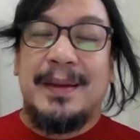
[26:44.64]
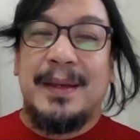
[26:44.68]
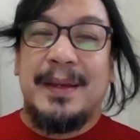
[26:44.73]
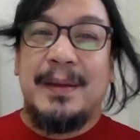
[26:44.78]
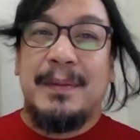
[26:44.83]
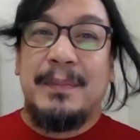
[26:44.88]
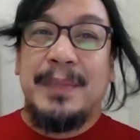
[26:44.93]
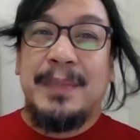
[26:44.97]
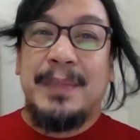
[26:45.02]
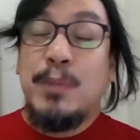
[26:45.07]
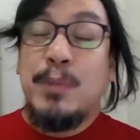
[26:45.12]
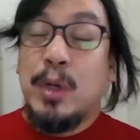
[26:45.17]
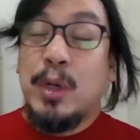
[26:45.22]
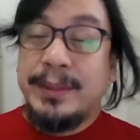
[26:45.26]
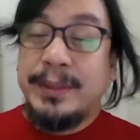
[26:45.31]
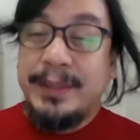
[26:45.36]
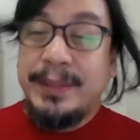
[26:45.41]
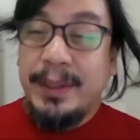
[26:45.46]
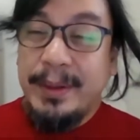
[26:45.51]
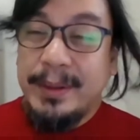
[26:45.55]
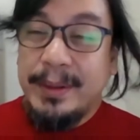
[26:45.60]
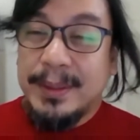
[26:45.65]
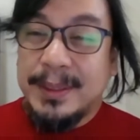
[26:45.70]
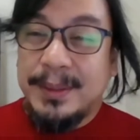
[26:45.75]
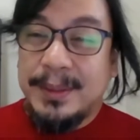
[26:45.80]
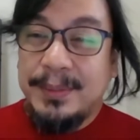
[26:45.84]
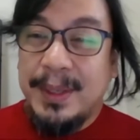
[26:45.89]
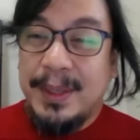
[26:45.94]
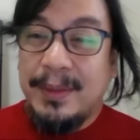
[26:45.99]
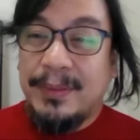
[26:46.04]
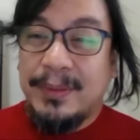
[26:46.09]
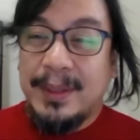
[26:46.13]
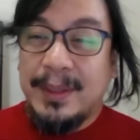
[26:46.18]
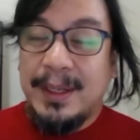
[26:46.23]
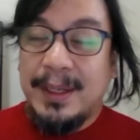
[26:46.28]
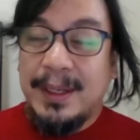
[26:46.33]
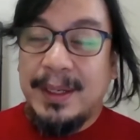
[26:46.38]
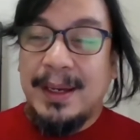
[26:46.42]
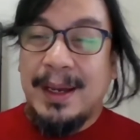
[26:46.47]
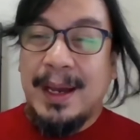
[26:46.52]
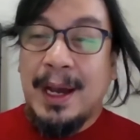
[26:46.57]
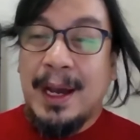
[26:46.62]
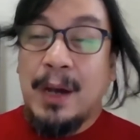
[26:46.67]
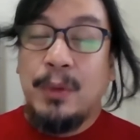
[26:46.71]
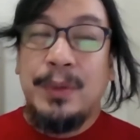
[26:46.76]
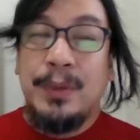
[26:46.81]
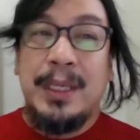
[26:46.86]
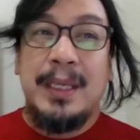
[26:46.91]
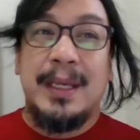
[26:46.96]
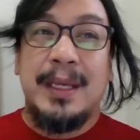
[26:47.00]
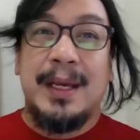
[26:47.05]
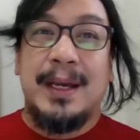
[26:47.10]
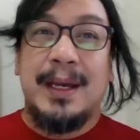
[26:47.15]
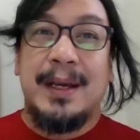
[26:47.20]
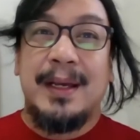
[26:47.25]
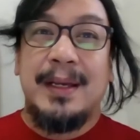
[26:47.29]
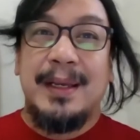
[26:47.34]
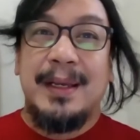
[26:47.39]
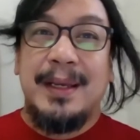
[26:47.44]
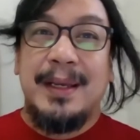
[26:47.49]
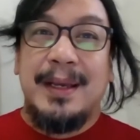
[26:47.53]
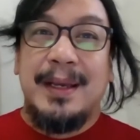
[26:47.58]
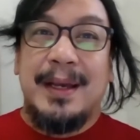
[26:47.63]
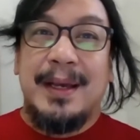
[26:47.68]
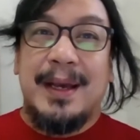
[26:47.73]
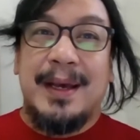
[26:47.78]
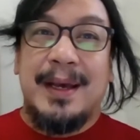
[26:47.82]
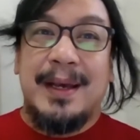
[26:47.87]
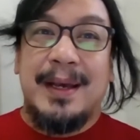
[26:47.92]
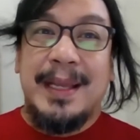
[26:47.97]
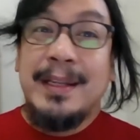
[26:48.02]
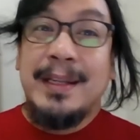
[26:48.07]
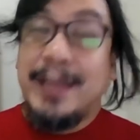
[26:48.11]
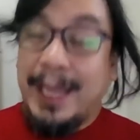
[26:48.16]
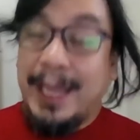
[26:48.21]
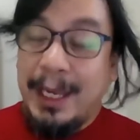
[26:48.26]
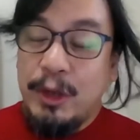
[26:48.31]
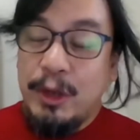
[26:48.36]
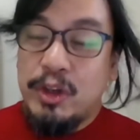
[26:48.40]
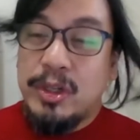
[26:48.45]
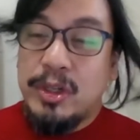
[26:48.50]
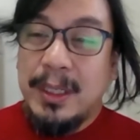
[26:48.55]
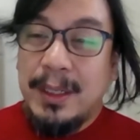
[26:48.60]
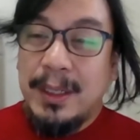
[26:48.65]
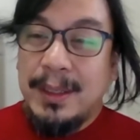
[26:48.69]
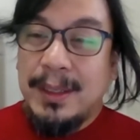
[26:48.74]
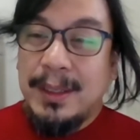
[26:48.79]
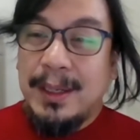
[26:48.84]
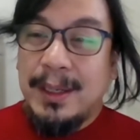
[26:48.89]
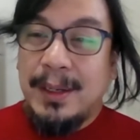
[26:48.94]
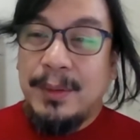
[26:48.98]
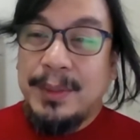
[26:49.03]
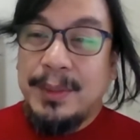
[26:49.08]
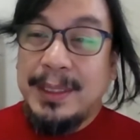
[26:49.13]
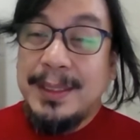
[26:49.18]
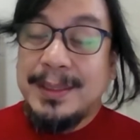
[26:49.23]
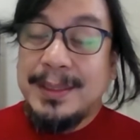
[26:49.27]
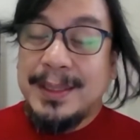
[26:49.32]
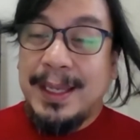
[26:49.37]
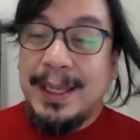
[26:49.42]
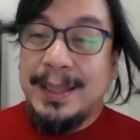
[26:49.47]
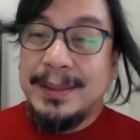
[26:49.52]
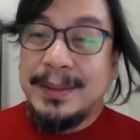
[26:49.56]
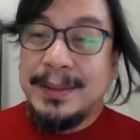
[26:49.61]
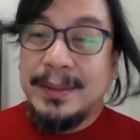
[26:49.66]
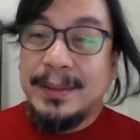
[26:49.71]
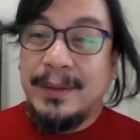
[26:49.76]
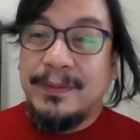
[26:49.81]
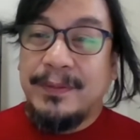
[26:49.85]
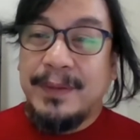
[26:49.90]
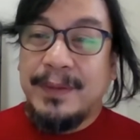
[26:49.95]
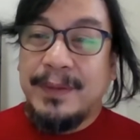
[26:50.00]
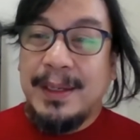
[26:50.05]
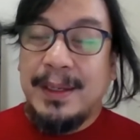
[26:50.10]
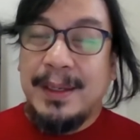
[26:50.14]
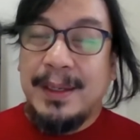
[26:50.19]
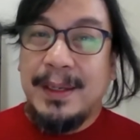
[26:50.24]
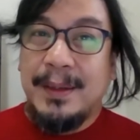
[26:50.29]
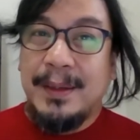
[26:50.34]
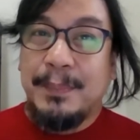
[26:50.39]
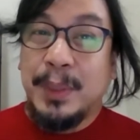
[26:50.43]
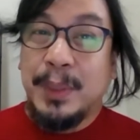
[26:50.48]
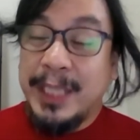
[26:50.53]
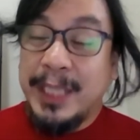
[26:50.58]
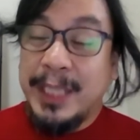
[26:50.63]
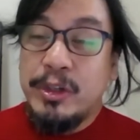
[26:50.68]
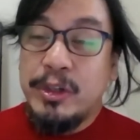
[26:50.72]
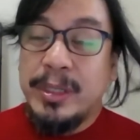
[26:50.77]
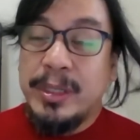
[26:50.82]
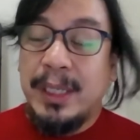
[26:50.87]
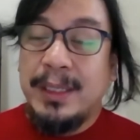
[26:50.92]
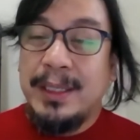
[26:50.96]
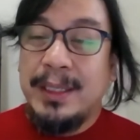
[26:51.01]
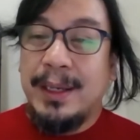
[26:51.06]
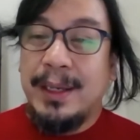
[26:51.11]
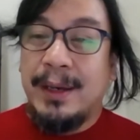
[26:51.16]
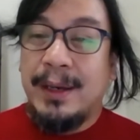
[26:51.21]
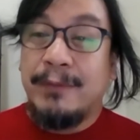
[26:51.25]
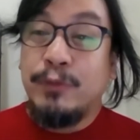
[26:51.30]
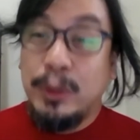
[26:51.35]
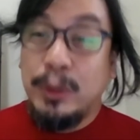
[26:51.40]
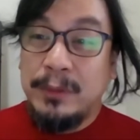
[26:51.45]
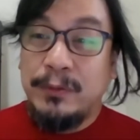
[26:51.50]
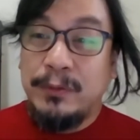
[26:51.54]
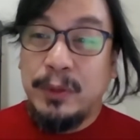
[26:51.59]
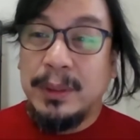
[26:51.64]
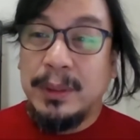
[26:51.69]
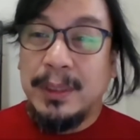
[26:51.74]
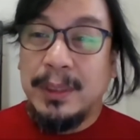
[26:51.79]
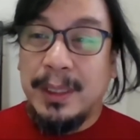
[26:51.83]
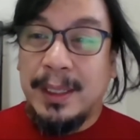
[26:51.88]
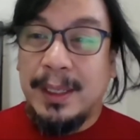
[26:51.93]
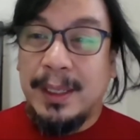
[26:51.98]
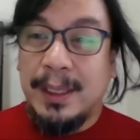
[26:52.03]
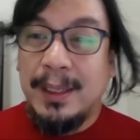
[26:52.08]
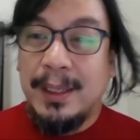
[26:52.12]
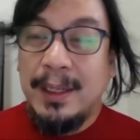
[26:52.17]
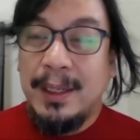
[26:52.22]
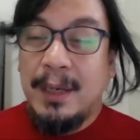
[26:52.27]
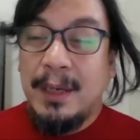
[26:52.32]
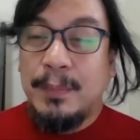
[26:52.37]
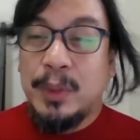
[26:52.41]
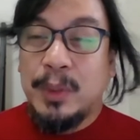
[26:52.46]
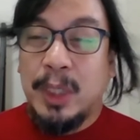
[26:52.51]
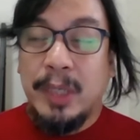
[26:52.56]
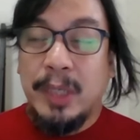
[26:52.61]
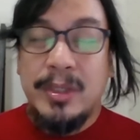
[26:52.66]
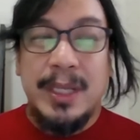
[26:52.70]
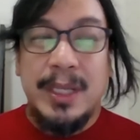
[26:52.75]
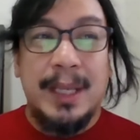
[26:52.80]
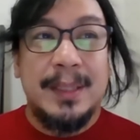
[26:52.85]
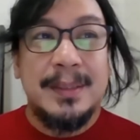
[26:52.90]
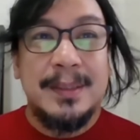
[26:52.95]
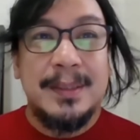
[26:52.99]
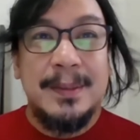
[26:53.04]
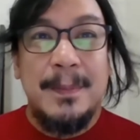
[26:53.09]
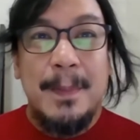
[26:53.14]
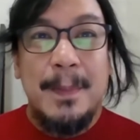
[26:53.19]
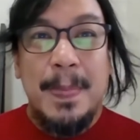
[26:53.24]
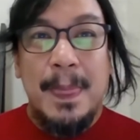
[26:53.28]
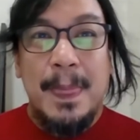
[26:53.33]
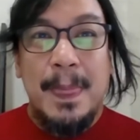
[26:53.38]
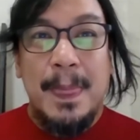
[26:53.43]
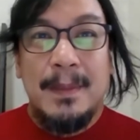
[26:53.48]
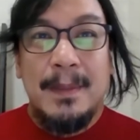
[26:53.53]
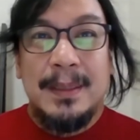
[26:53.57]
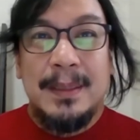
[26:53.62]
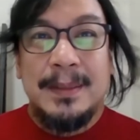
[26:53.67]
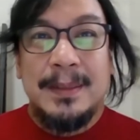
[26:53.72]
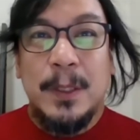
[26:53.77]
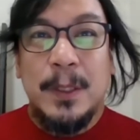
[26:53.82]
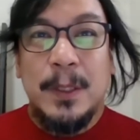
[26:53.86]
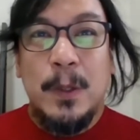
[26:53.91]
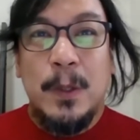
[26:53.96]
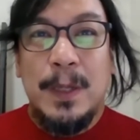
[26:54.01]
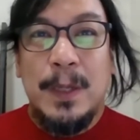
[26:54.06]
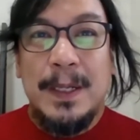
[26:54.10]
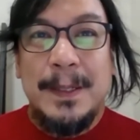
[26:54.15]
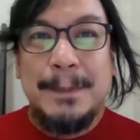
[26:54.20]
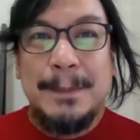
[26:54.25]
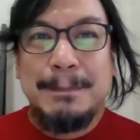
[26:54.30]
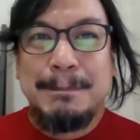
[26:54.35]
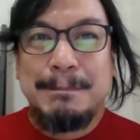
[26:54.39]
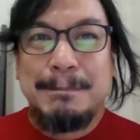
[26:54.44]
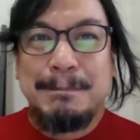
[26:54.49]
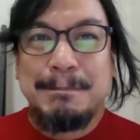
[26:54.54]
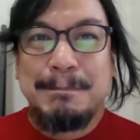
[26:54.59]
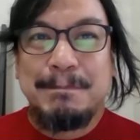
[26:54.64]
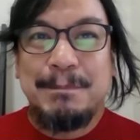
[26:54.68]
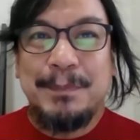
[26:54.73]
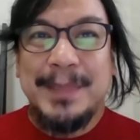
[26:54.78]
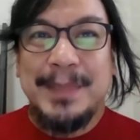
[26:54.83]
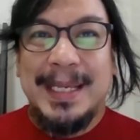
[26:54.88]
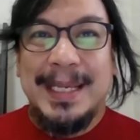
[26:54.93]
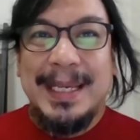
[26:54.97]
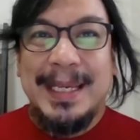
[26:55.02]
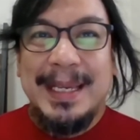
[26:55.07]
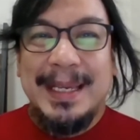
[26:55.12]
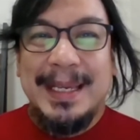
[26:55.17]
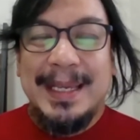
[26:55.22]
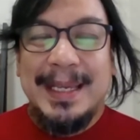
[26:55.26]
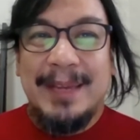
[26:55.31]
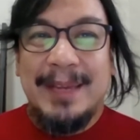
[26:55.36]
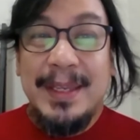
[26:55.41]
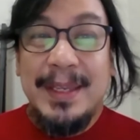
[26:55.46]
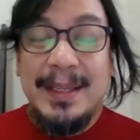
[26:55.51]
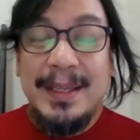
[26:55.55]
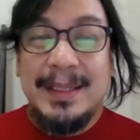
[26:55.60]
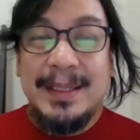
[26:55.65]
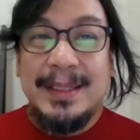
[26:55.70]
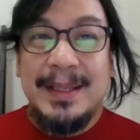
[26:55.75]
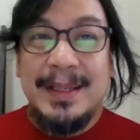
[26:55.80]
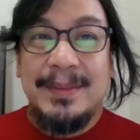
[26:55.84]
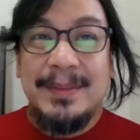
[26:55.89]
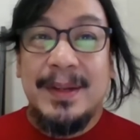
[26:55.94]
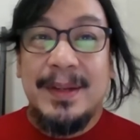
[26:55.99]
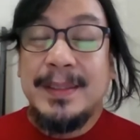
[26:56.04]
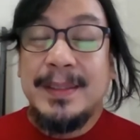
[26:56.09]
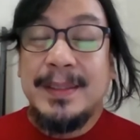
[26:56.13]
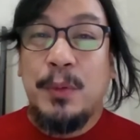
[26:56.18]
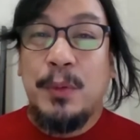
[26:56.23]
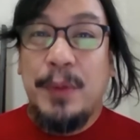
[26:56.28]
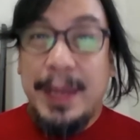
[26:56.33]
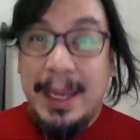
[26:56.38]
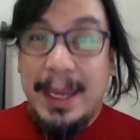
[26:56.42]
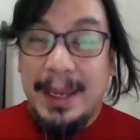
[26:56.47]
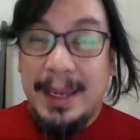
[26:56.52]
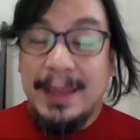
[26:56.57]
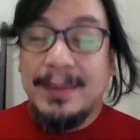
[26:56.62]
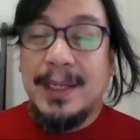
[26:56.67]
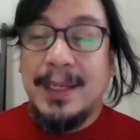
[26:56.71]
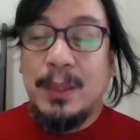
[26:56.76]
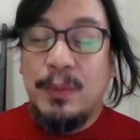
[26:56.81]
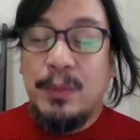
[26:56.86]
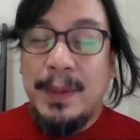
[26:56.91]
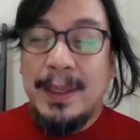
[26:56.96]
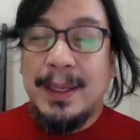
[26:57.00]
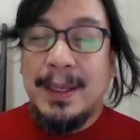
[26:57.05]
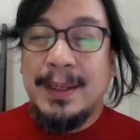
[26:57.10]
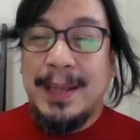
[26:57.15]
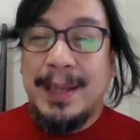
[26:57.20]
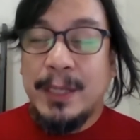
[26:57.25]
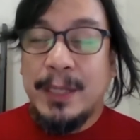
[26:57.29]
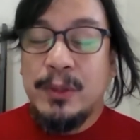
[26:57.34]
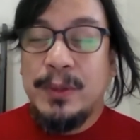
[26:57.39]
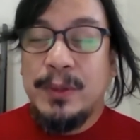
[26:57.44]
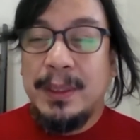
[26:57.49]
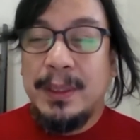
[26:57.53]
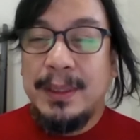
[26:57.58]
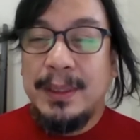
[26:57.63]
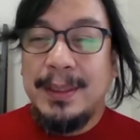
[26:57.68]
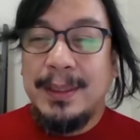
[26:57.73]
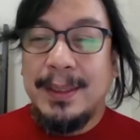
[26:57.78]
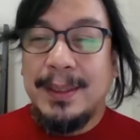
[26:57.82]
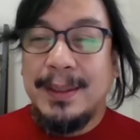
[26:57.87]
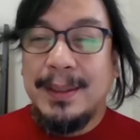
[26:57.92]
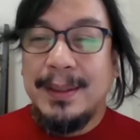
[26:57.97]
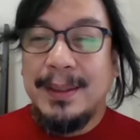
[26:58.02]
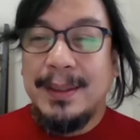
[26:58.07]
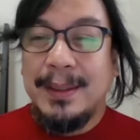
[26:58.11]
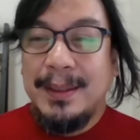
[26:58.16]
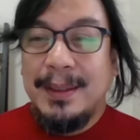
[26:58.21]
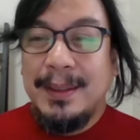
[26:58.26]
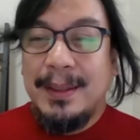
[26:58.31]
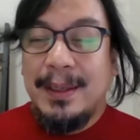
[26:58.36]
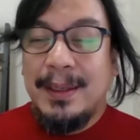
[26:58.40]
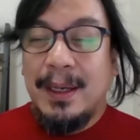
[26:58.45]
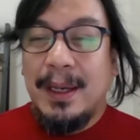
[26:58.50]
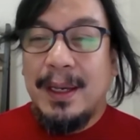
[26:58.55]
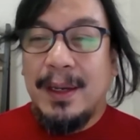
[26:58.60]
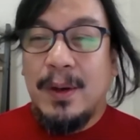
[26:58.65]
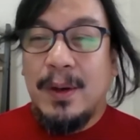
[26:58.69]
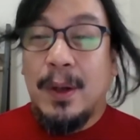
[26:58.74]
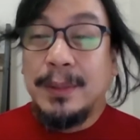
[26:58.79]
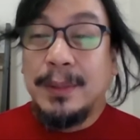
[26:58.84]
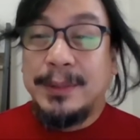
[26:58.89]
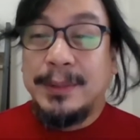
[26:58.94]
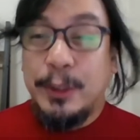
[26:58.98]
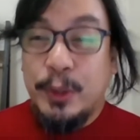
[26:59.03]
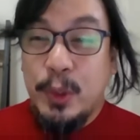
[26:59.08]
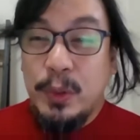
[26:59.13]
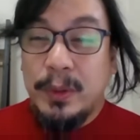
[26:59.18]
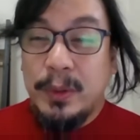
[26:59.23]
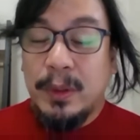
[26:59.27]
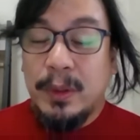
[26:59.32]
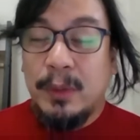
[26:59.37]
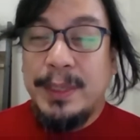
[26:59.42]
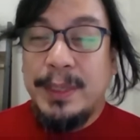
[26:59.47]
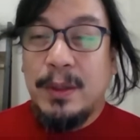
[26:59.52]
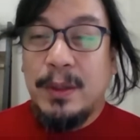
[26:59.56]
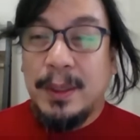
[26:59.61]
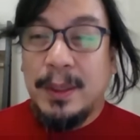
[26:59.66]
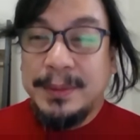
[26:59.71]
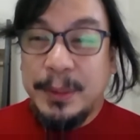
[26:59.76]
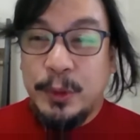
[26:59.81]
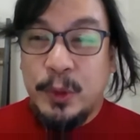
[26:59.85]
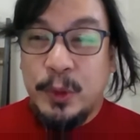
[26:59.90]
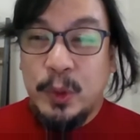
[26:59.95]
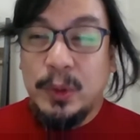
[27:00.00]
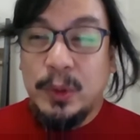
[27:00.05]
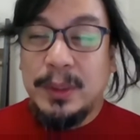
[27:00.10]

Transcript: be more serious with how we engage with these kinds of potentially fruitful projects. So I think there is a way that we can actually constitute or reconstitute